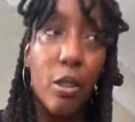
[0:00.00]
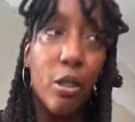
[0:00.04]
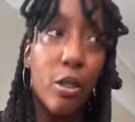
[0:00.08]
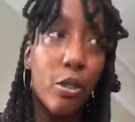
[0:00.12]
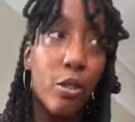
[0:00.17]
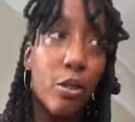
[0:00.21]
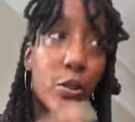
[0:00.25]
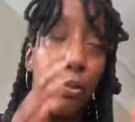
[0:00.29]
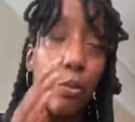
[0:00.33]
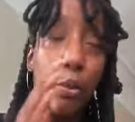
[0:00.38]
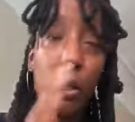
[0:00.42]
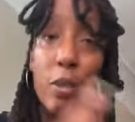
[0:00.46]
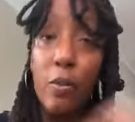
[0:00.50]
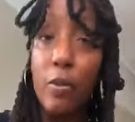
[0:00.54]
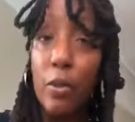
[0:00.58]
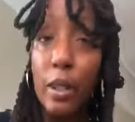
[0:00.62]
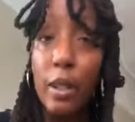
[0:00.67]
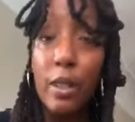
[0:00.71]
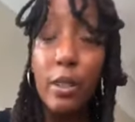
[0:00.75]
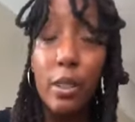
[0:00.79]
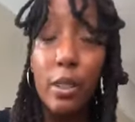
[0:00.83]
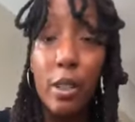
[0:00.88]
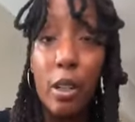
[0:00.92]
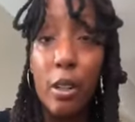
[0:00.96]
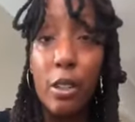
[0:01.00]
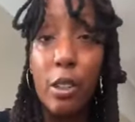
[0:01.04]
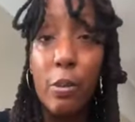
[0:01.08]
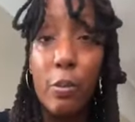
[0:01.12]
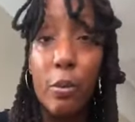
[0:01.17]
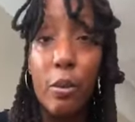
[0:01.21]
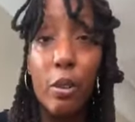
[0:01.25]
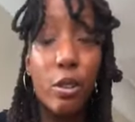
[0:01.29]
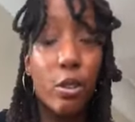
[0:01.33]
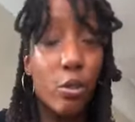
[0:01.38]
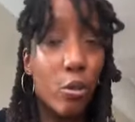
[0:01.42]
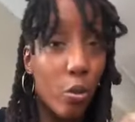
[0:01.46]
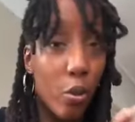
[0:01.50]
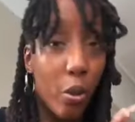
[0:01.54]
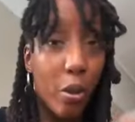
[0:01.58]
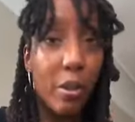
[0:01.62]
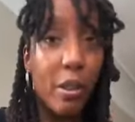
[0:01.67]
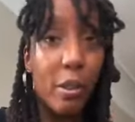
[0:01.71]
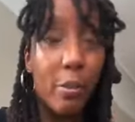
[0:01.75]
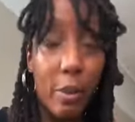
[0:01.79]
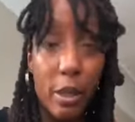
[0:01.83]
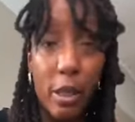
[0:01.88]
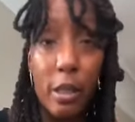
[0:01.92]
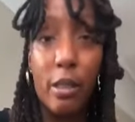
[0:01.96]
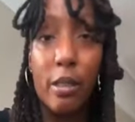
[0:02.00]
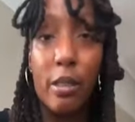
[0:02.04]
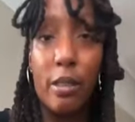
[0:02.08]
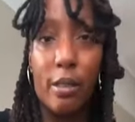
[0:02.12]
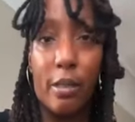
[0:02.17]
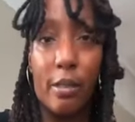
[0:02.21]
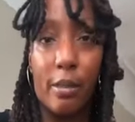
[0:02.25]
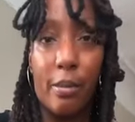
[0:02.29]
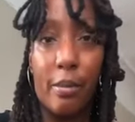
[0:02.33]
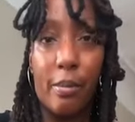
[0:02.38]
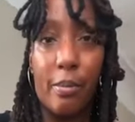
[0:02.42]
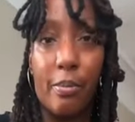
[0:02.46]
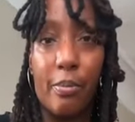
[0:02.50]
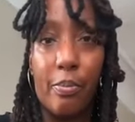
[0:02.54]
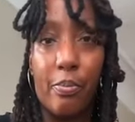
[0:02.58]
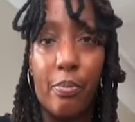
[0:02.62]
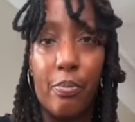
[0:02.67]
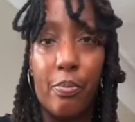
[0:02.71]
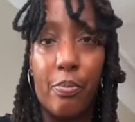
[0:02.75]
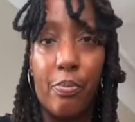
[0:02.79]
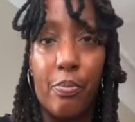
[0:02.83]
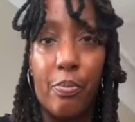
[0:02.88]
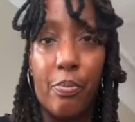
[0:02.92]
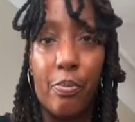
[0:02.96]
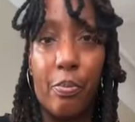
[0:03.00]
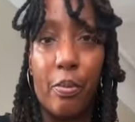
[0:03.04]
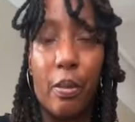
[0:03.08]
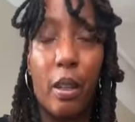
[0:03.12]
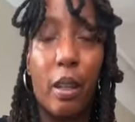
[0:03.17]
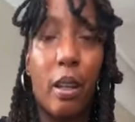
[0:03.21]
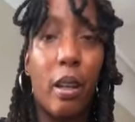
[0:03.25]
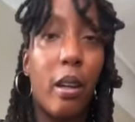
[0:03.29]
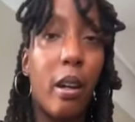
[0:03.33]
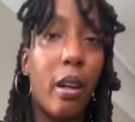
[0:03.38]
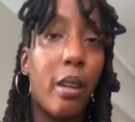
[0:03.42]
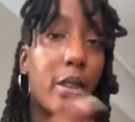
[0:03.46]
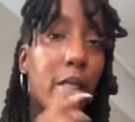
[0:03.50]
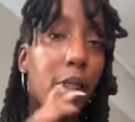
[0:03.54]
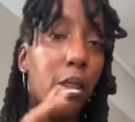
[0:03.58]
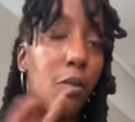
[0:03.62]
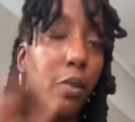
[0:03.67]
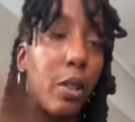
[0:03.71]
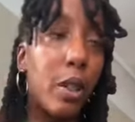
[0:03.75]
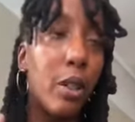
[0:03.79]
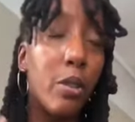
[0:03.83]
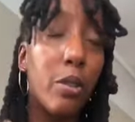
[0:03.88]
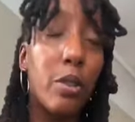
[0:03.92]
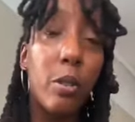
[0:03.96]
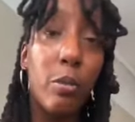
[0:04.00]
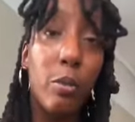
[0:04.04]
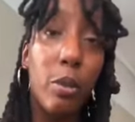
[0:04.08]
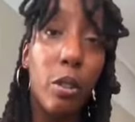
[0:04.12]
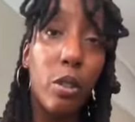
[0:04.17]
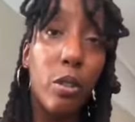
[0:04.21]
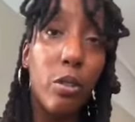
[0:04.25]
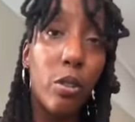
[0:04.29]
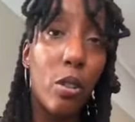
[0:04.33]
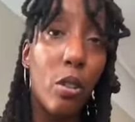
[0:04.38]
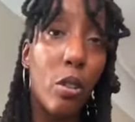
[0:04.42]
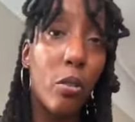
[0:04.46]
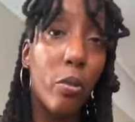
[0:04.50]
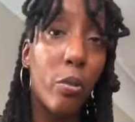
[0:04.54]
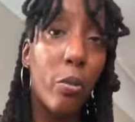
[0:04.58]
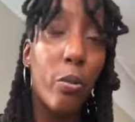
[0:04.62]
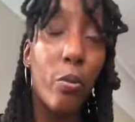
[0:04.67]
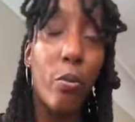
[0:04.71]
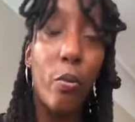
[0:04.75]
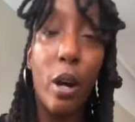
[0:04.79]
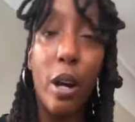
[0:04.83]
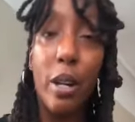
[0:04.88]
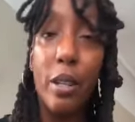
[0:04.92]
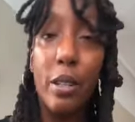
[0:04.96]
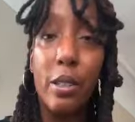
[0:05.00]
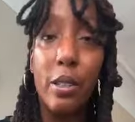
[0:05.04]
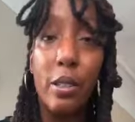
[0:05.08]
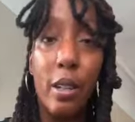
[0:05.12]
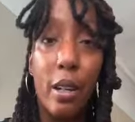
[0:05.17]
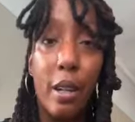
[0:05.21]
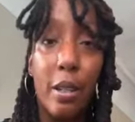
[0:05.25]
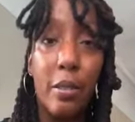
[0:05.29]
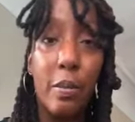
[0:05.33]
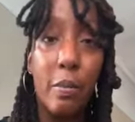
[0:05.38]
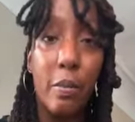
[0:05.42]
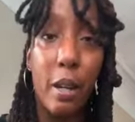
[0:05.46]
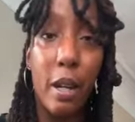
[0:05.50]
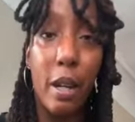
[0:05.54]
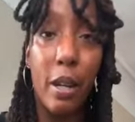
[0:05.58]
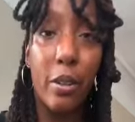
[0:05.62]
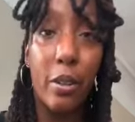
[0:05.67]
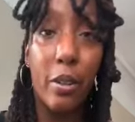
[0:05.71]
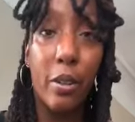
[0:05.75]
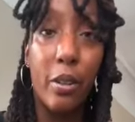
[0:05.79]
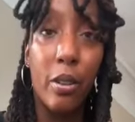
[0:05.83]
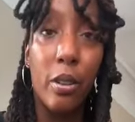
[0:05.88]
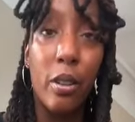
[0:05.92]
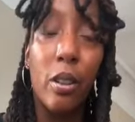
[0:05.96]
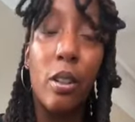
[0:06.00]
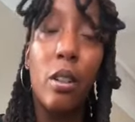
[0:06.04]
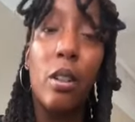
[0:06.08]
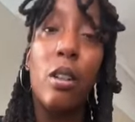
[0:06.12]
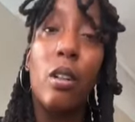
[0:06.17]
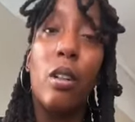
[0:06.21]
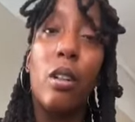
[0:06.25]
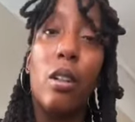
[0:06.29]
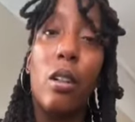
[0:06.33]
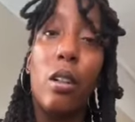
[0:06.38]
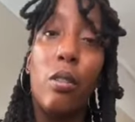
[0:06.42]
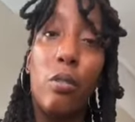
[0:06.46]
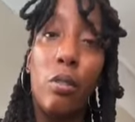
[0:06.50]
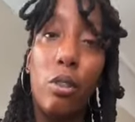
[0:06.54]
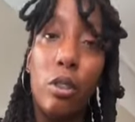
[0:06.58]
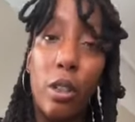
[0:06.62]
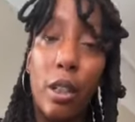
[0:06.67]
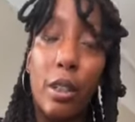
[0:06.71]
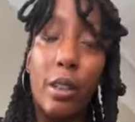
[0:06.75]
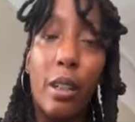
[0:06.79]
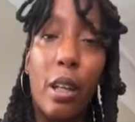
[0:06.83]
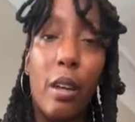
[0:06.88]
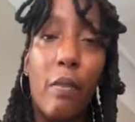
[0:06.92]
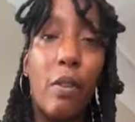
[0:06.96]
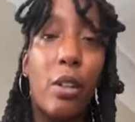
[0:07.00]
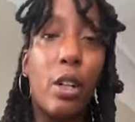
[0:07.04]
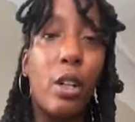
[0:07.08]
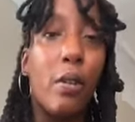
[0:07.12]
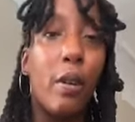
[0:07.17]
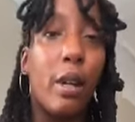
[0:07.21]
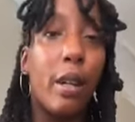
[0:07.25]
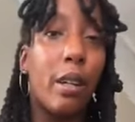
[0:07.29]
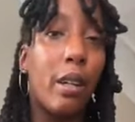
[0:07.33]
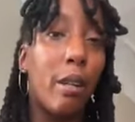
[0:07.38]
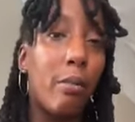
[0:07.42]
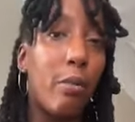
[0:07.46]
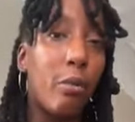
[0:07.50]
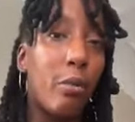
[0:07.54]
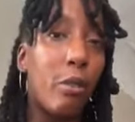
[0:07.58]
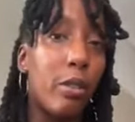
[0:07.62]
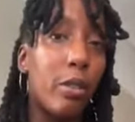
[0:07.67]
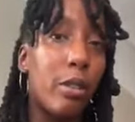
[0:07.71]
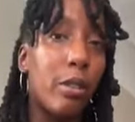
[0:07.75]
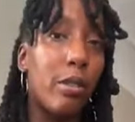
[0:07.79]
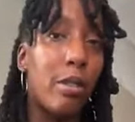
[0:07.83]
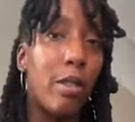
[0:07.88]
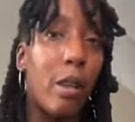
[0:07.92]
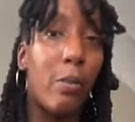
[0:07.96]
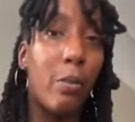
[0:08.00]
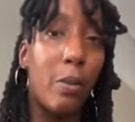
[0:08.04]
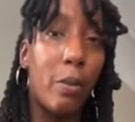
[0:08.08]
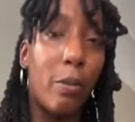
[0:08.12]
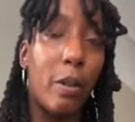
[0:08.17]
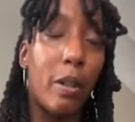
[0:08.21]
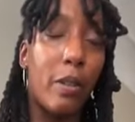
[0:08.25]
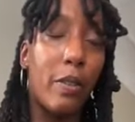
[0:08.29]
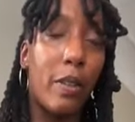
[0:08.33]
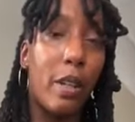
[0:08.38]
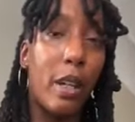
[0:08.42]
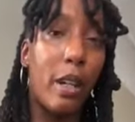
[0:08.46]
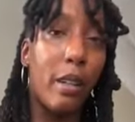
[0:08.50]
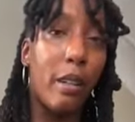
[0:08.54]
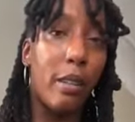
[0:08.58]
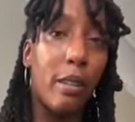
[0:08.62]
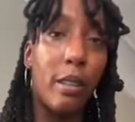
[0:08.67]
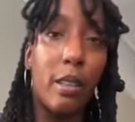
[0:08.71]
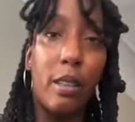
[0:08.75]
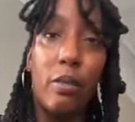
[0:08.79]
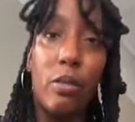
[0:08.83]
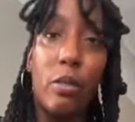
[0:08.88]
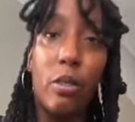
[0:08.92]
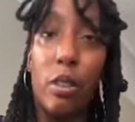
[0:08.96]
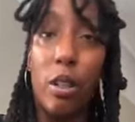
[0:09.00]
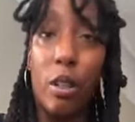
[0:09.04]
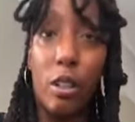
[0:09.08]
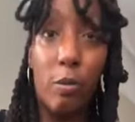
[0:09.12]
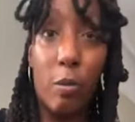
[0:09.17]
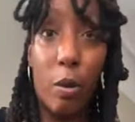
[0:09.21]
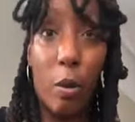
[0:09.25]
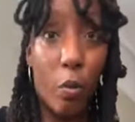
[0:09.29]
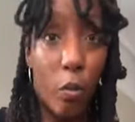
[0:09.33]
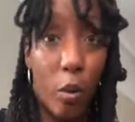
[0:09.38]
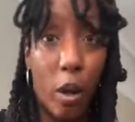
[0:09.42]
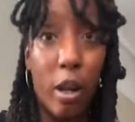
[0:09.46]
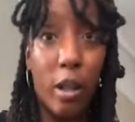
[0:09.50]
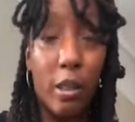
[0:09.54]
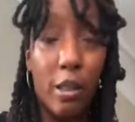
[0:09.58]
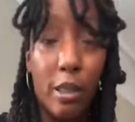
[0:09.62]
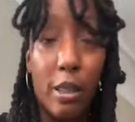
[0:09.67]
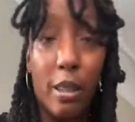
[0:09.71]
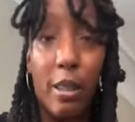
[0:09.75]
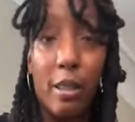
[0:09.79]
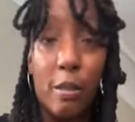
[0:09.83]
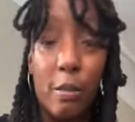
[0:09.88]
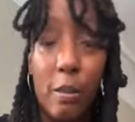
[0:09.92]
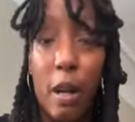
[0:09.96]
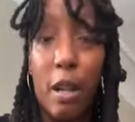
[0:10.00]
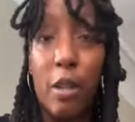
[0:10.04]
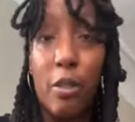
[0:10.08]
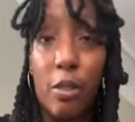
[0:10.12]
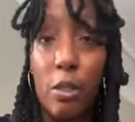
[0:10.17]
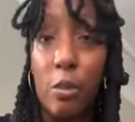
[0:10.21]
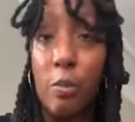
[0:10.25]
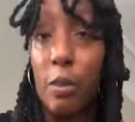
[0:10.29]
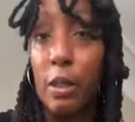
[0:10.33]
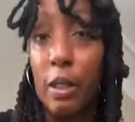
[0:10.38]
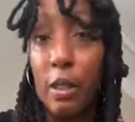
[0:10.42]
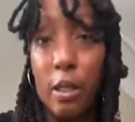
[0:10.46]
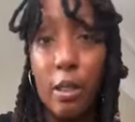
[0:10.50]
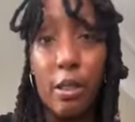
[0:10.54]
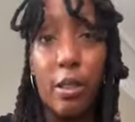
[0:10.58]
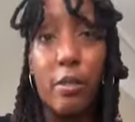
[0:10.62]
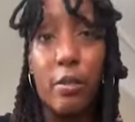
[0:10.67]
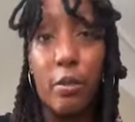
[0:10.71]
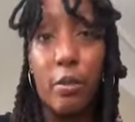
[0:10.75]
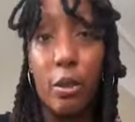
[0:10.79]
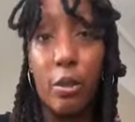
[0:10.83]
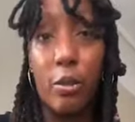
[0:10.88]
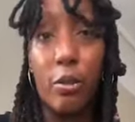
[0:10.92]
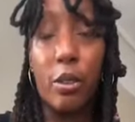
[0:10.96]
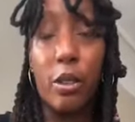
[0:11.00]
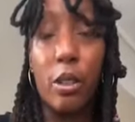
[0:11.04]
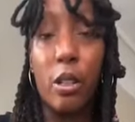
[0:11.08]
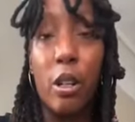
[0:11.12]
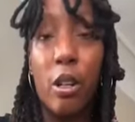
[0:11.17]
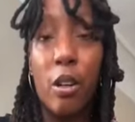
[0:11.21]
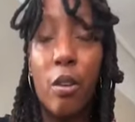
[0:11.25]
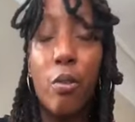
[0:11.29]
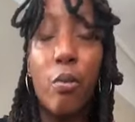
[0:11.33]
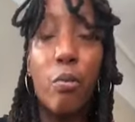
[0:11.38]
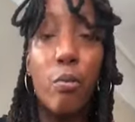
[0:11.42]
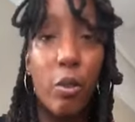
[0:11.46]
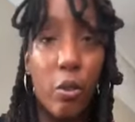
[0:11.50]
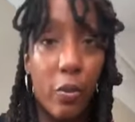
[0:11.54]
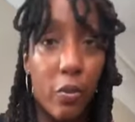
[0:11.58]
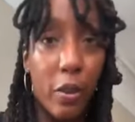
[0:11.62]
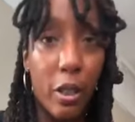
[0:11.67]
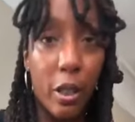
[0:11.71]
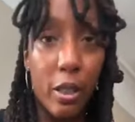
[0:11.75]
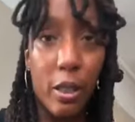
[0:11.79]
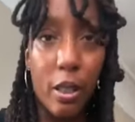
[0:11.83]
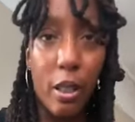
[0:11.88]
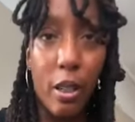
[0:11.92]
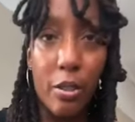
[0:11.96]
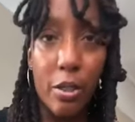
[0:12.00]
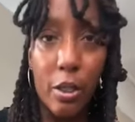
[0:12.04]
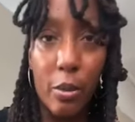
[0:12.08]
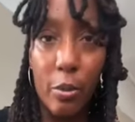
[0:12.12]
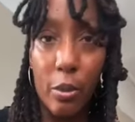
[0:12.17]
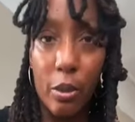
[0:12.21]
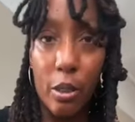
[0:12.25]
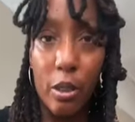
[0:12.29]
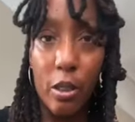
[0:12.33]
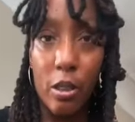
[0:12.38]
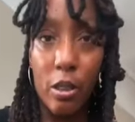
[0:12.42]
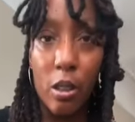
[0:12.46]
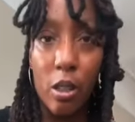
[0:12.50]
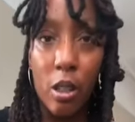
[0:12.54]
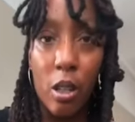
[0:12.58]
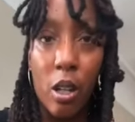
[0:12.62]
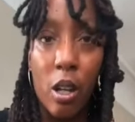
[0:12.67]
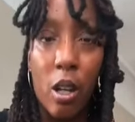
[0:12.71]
There's reflexology points on the penis. Okay, I did a video some years ago, why does size matter? If you check that video, I get more into depth about that. And it even talks about why size matters because of those reflexology points.